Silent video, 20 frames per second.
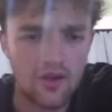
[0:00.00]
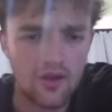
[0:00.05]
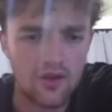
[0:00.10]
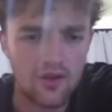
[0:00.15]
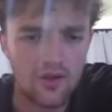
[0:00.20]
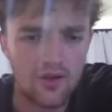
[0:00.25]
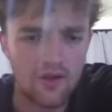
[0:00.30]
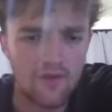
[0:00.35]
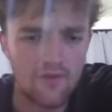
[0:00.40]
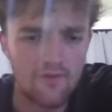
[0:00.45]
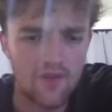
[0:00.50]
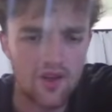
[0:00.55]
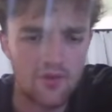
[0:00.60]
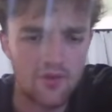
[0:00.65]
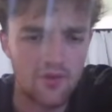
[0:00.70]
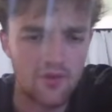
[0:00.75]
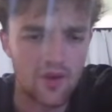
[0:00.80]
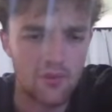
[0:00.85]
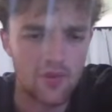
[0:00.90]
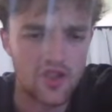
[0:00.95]
defend
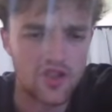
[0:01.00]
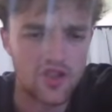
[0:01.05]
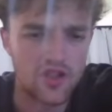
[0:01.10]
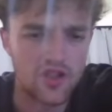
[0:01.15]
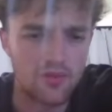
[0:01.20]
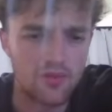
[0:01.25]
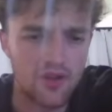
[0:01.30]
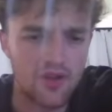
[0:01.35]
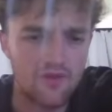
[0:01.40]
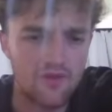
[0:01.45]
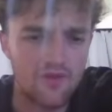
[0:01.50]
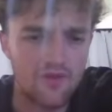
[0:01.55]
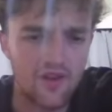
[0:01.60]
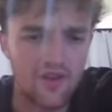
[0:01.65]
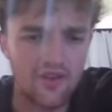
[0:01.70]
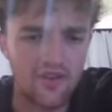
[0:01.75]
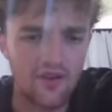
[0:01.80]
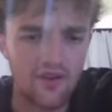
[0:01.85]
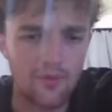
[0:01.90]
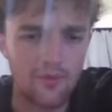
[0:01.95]
my bishop,
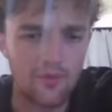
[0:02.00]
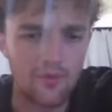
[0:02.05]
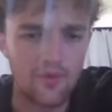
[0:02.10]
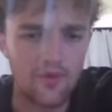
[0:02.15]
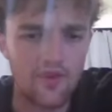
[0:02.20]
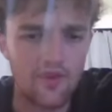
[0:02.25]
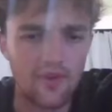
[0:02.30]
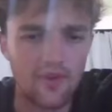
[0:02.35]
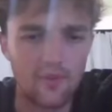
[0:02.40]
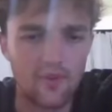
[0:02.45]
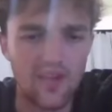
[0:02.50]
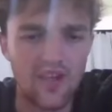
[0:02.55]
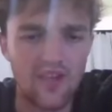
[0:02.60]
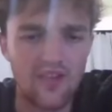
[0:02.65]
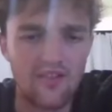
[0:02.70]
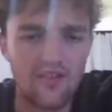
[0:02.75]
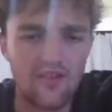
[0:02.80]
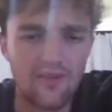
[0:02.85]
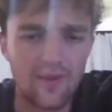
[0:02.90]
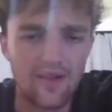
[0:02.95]
defend some
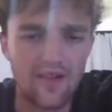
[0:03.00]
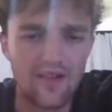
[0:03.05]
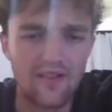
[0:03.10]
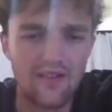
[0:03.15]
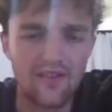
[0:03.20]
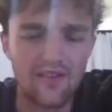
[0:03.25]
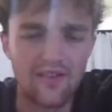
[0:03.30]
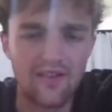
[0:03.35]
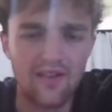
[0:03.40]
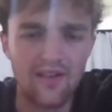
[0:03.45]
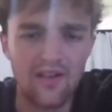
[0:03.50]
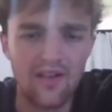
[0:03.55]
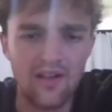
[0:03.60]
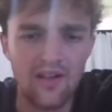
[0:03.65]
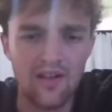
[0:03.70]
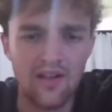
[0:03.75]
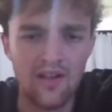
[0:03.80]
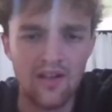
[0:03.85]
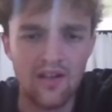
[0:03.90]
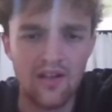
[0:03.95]
key squares
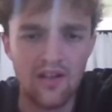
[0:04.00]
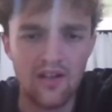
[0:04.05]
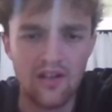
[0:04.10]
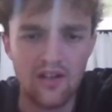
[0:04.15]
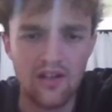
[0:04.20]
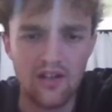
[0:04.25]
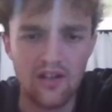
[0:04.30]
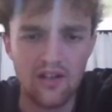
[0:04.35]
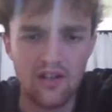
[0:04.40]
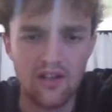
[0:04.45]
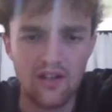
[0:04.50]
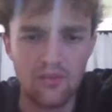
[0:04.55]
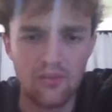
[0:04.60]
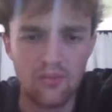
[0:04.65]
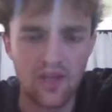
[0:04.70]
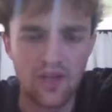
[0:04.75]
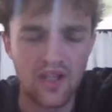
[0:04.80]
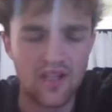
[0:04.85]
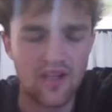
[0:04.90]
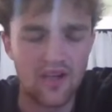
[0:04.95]
in
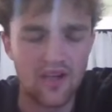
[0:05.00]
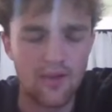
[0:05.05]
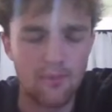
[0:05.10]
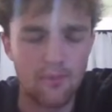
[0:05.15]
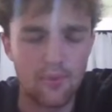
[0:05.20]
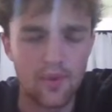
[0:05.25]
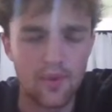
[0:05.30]
my camp.